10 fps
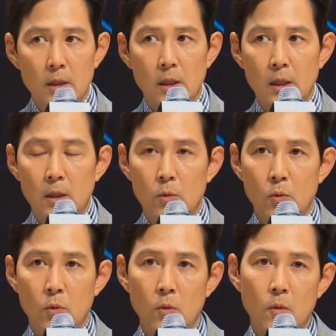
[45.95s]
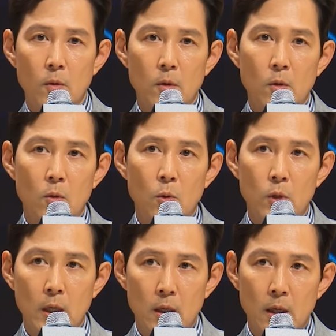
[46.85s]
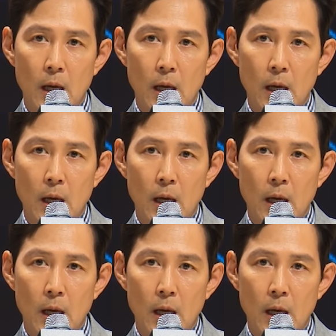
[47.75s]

I walk into a hotel abroad,